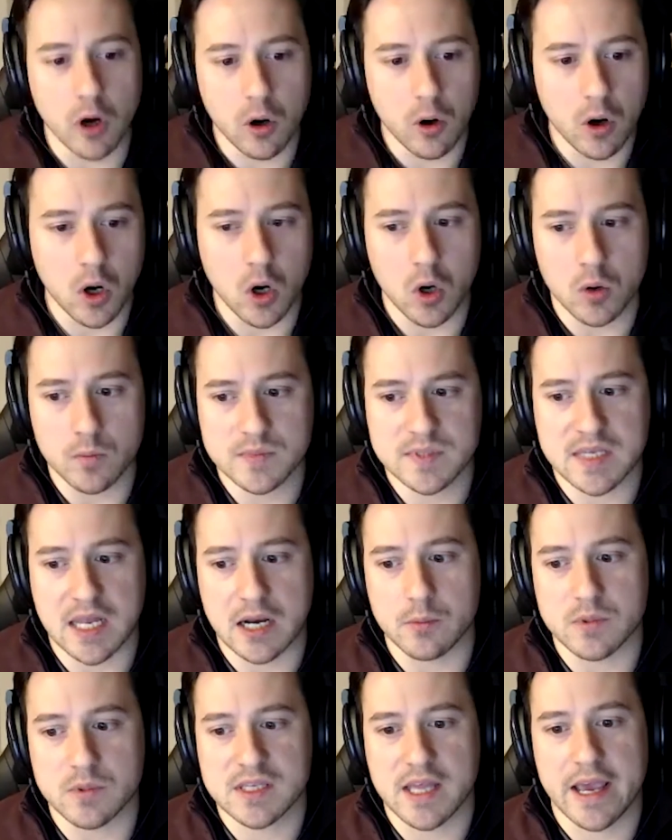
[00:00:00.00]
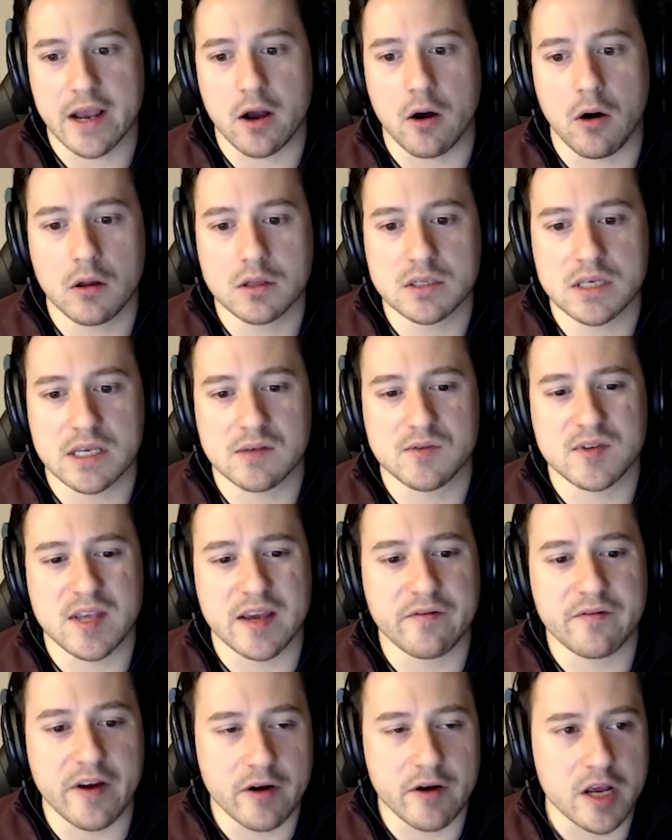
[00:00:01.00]
homes, and it was
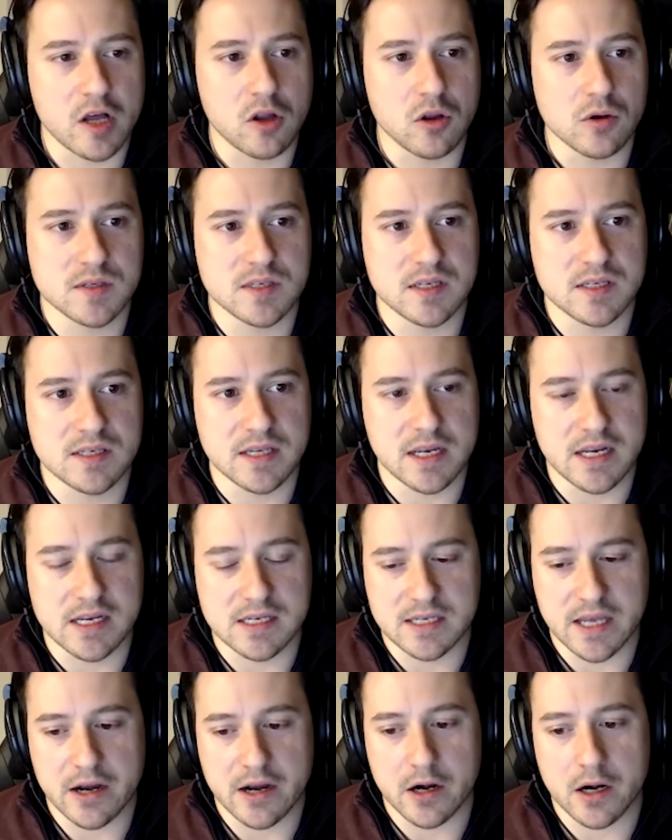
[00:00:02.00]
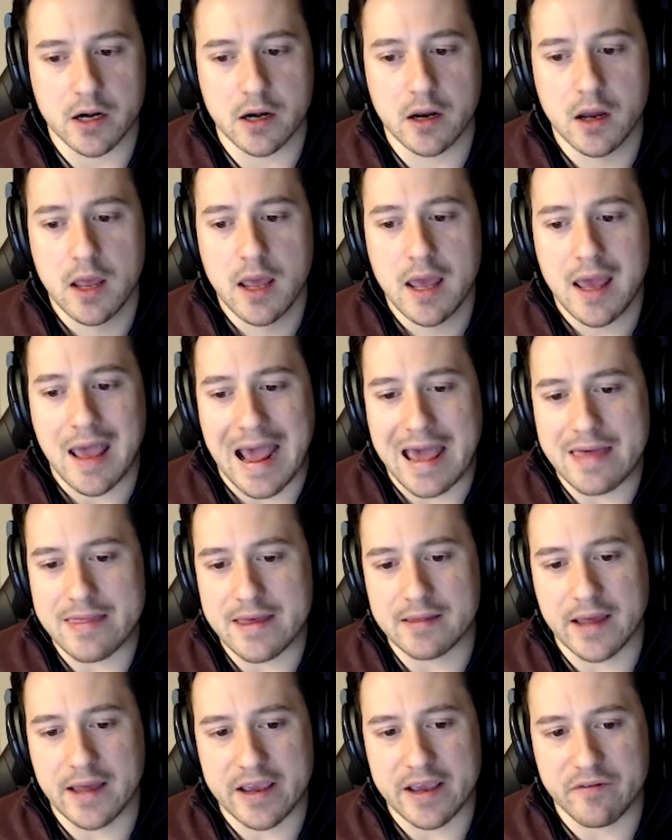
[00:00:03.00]
like very close to city center, and
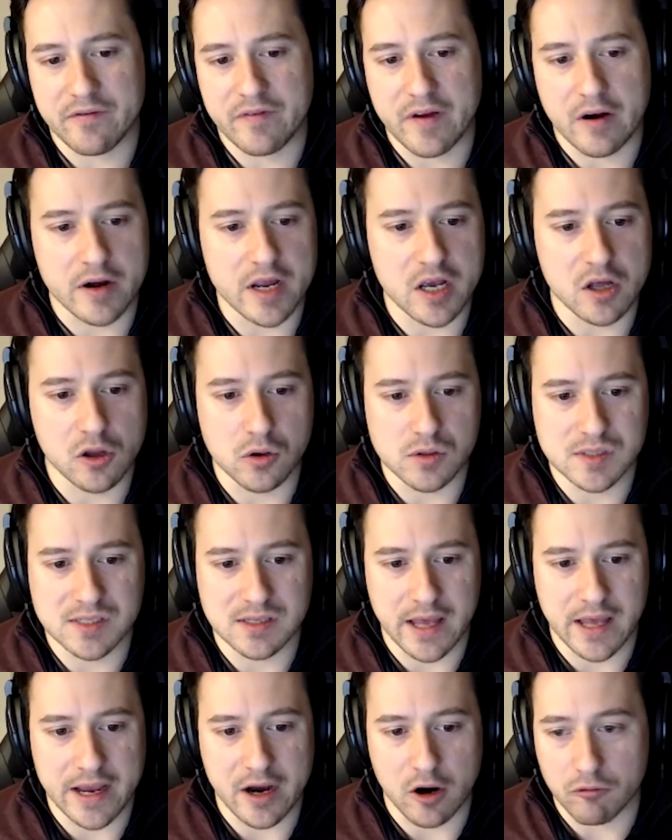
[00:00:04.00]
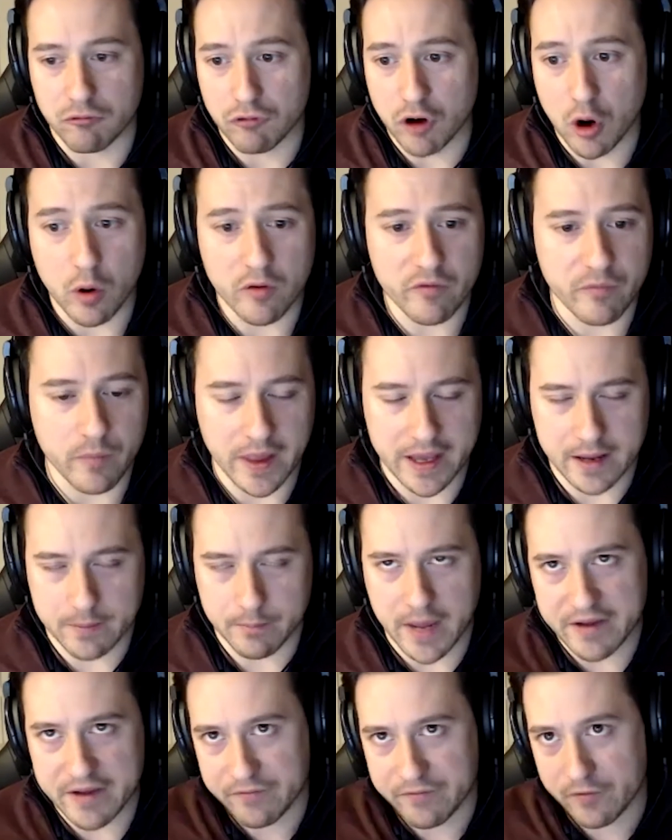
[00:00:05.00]
then like very close to like a row of like
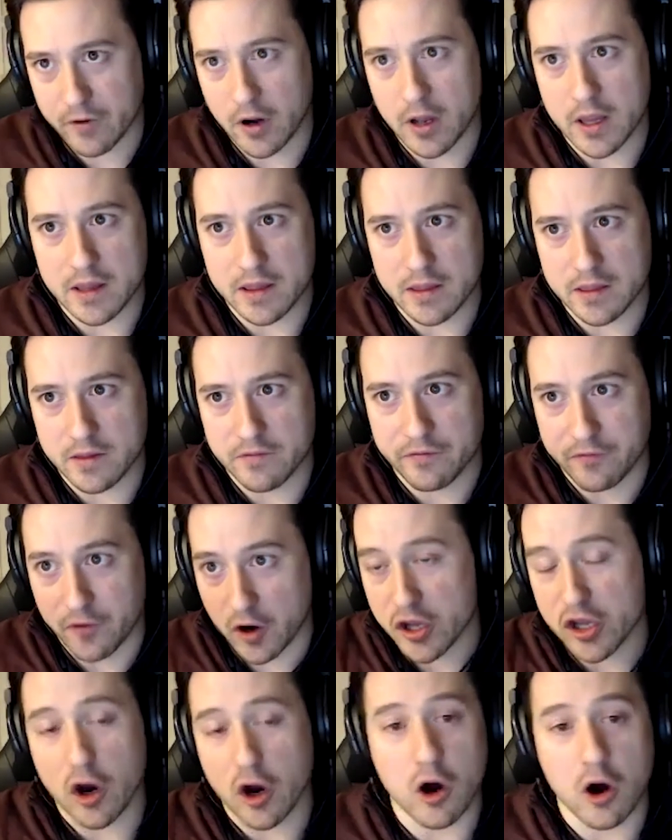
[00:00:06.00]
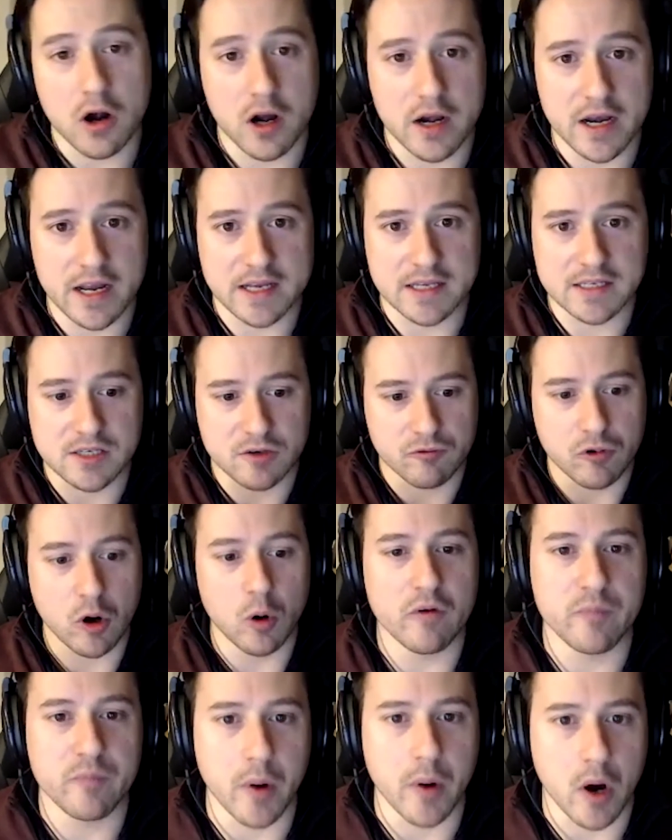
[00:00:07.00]
the front yard on it is a
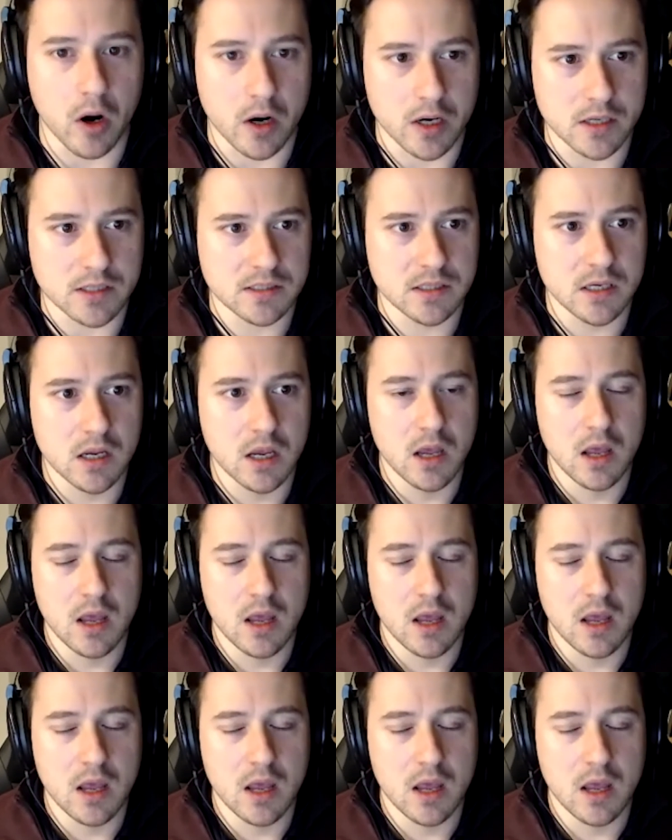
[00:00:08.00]
row of bars.